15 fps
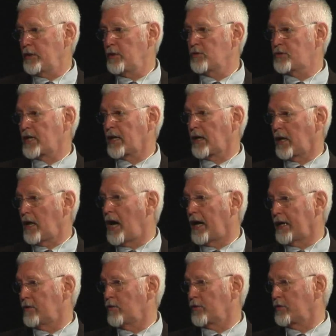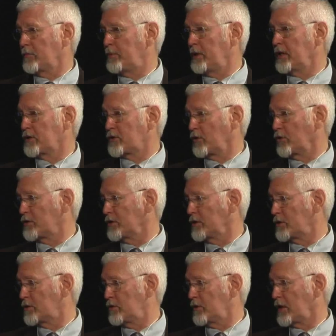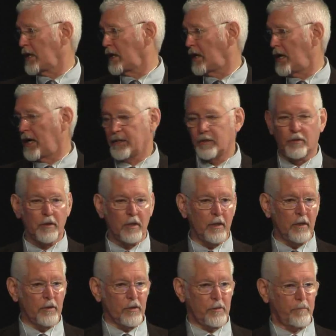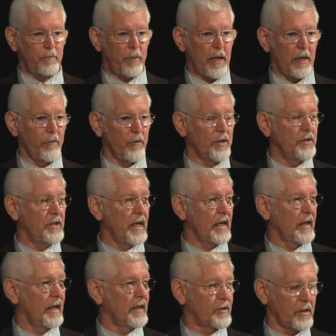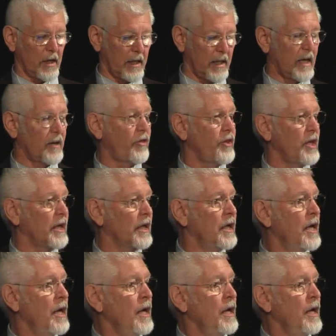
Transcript: We use that a lot. Orthopedic surgeons do that a lot, just pound the daylights out of that thing.